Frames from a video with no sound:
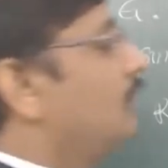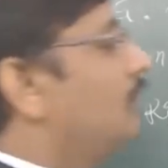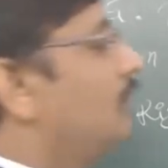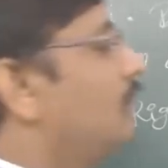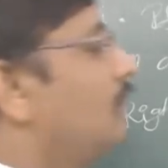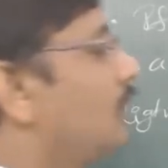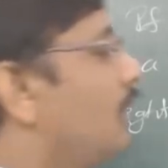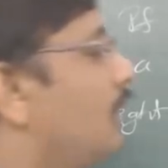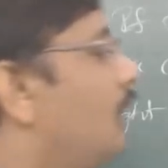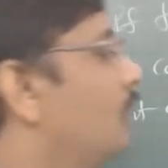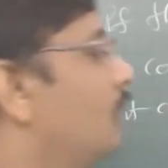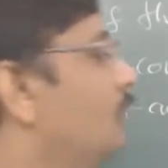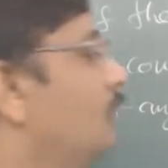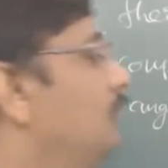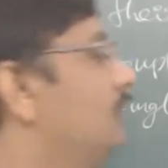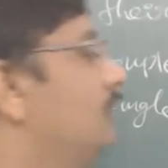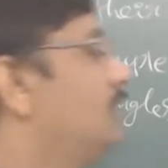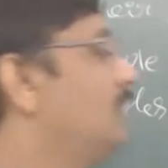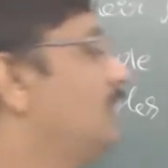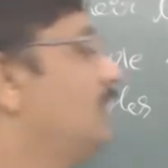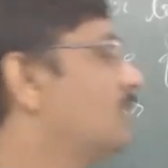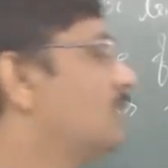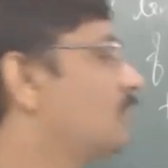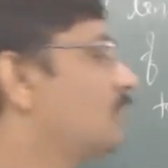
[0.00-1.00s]
now
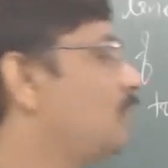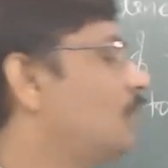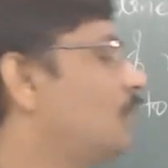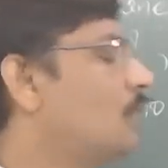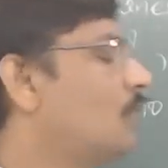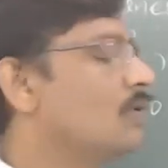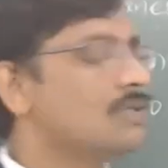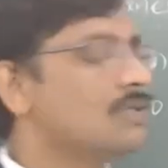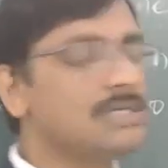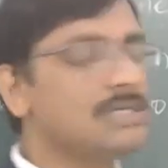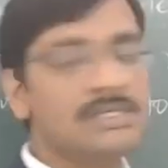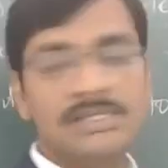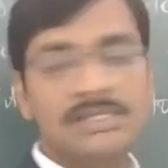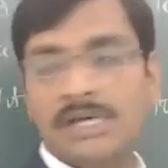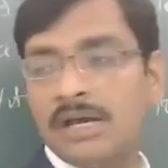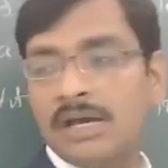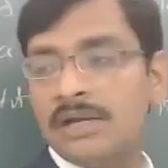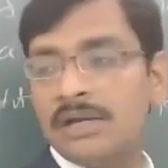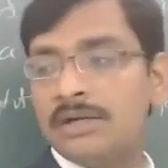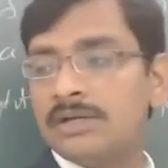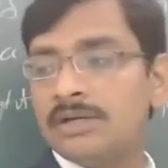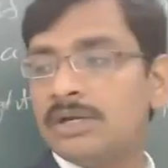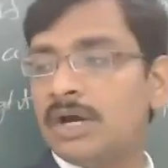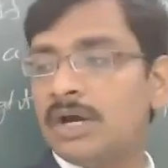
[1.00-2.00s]
these forces
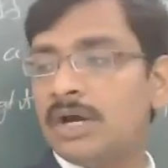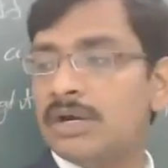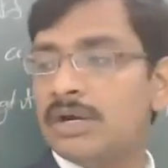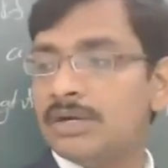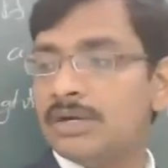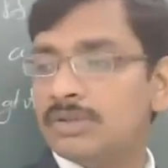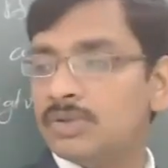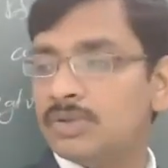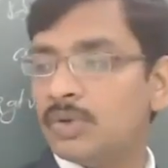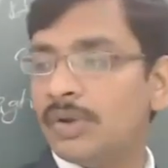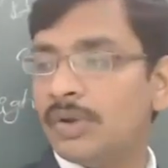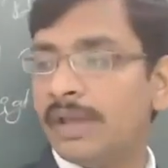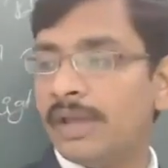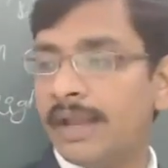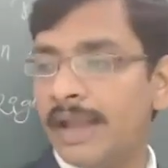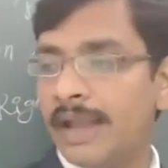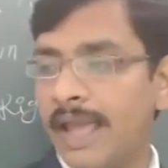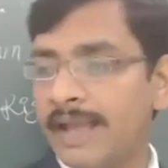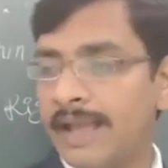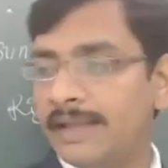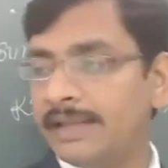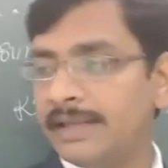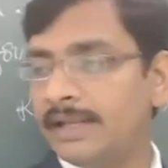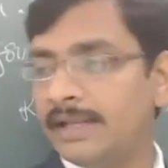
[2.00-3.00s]
are turned through
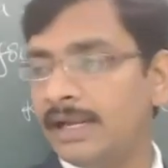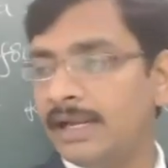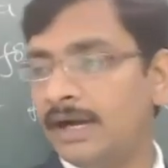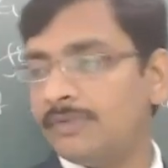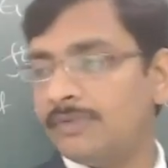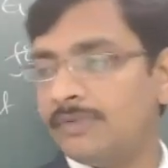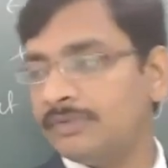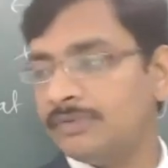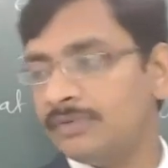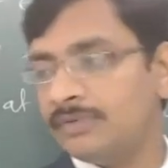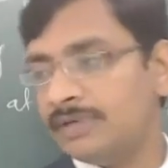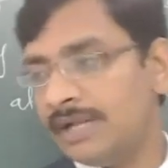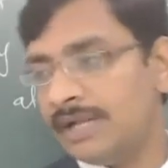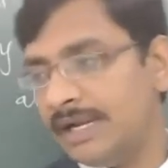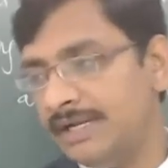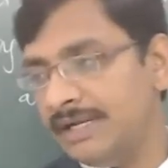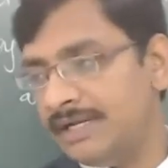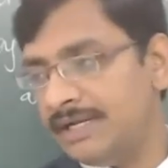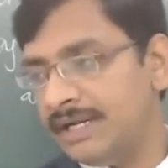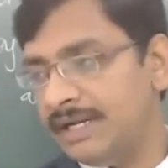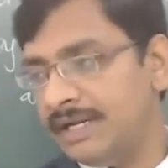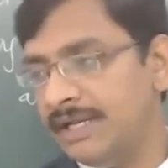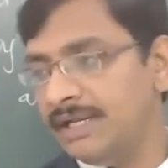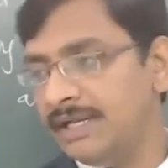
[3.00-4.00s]
an angle of
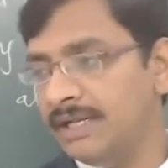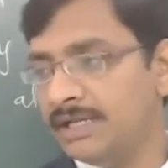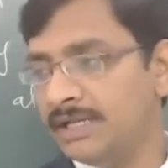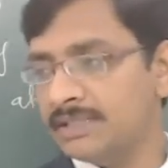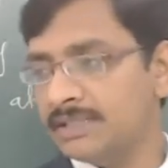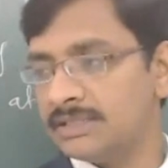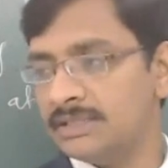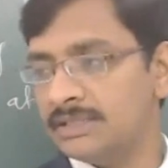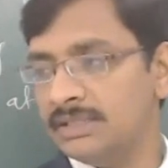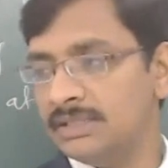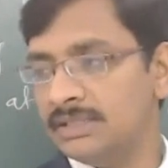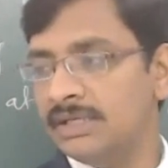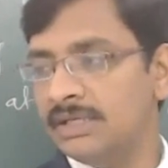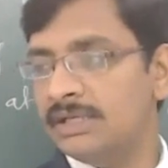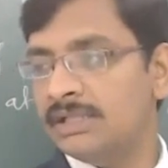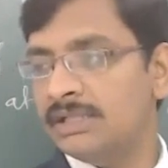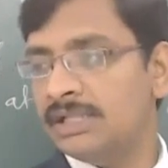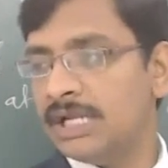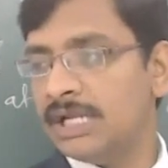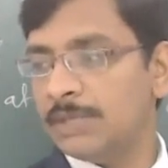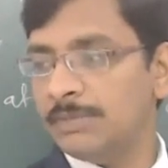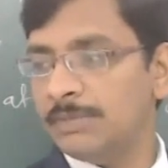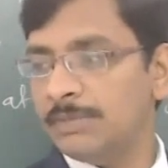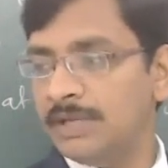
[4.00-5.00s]
90 degrees.
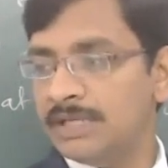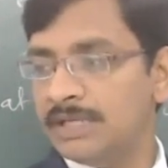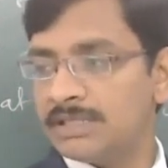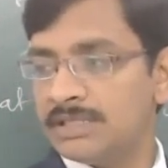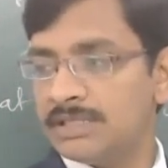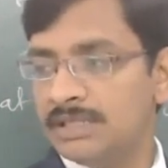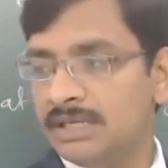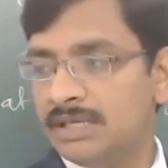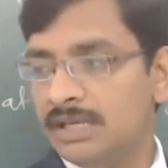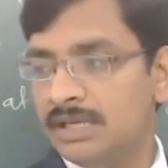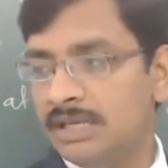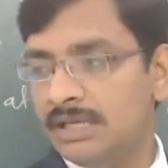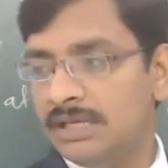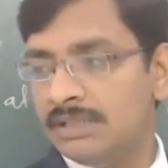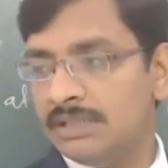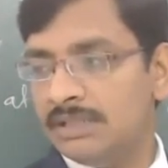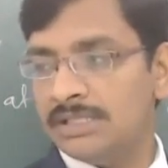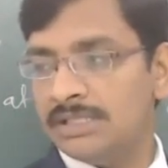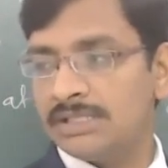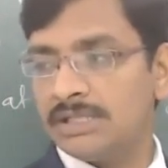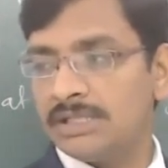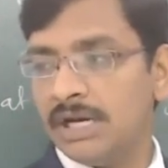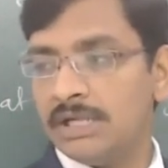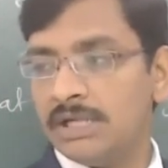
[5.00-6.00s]
That means
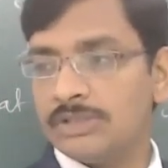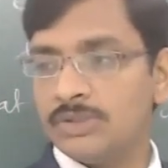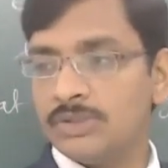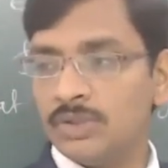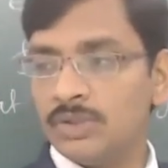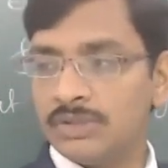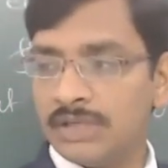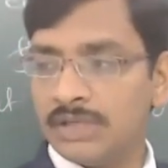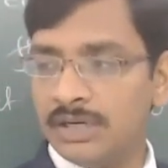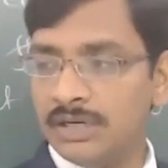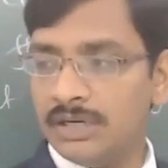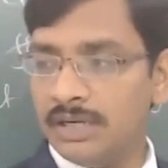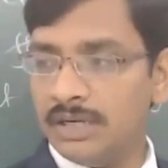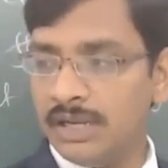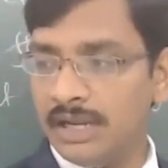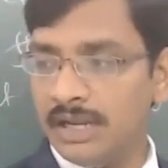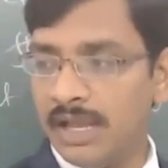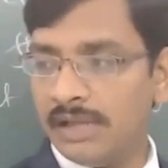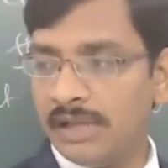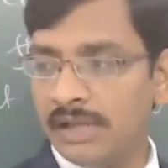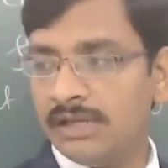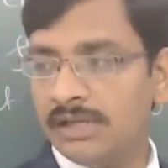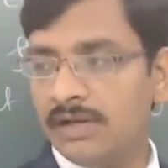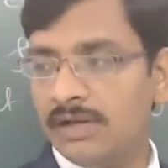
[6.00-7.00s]
this also turned
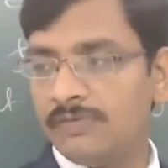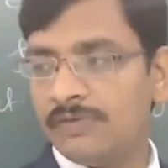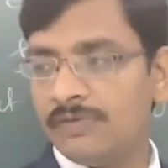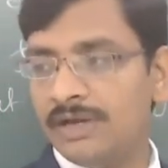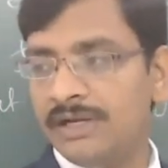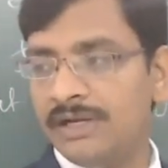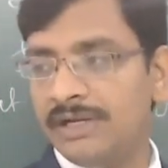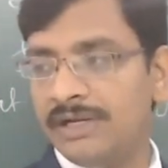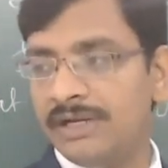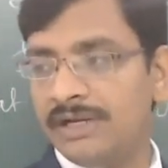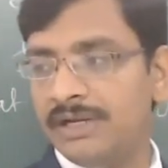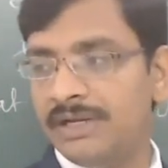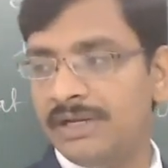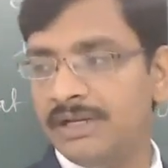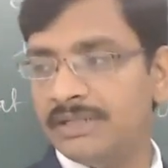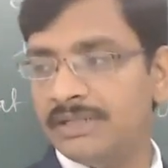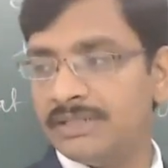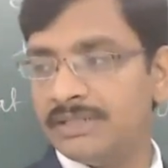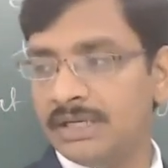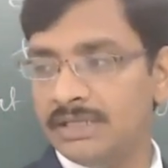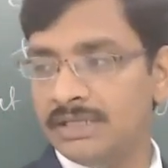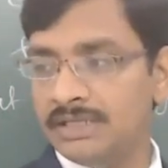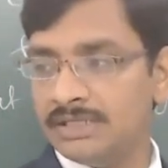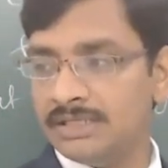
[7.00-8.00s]
an angle of 90
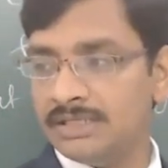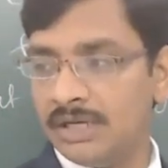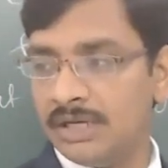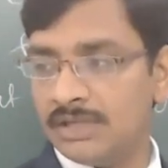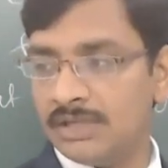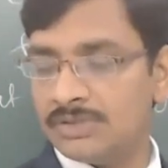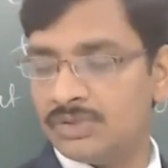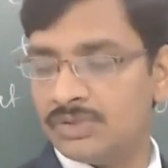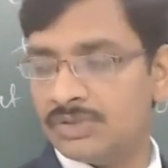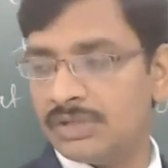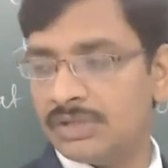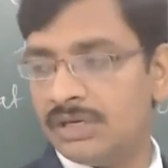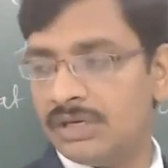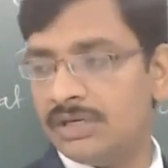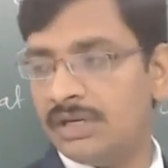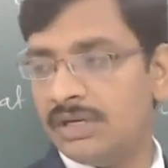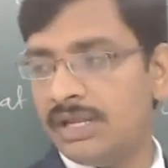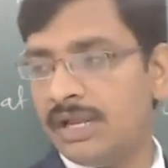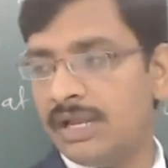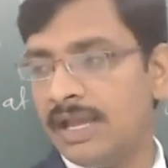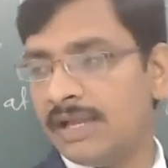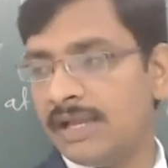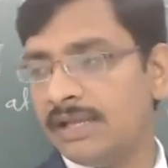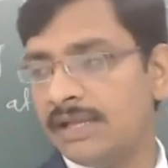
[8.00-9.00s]
degrees and this also turned
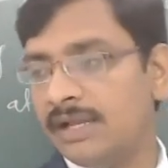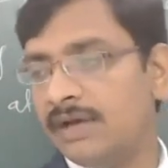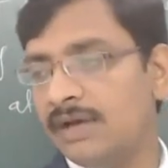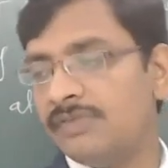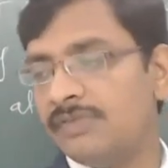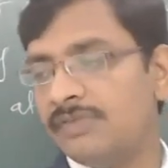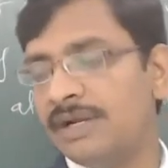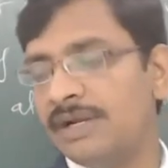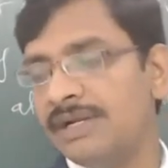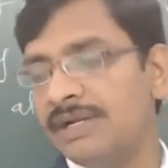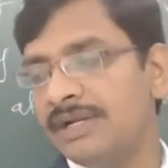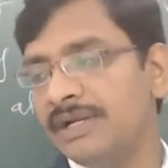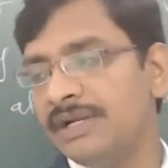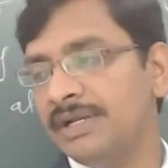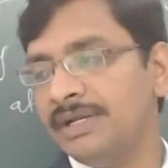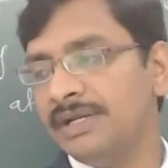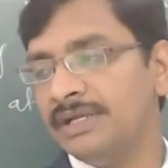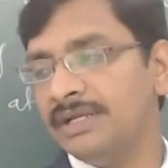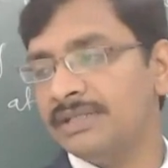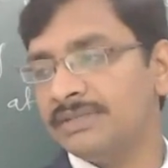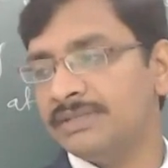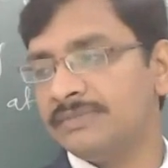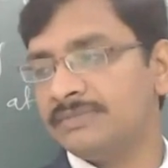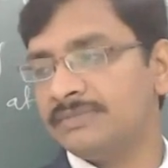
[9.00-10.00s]
an angle of 90
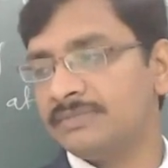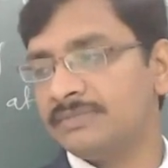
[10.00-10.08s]
degrees.